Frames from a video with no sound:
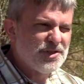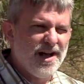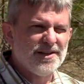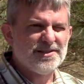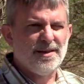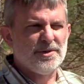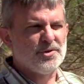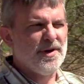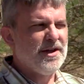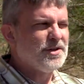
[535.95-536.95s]
Johnson. I'm the
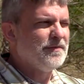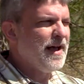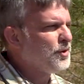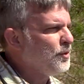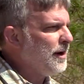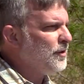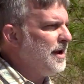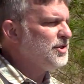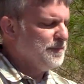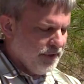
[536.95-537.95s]
Director of Outdoor
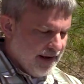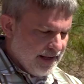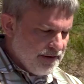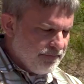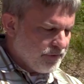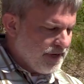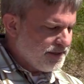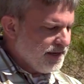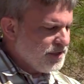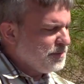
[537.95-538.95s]
Recreation Planning for
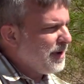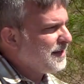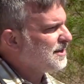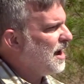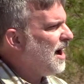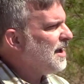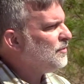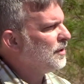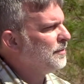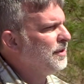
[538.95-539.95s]
Destination by
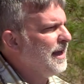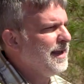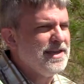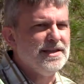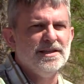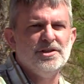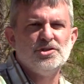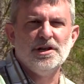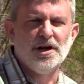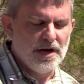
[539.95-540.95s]
Design. We're a planning,
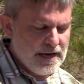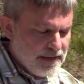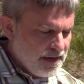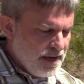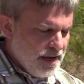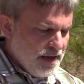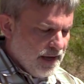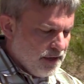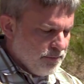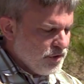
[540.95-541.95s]
engineering,
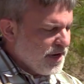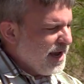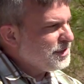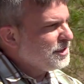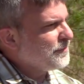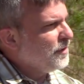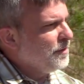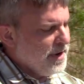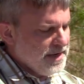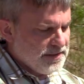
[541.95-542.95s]
and communications
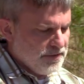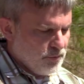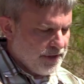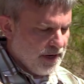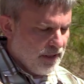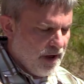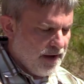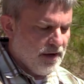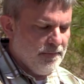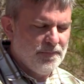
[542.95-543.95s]
firm based in North
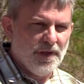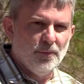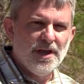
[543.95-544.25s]
Carolina, and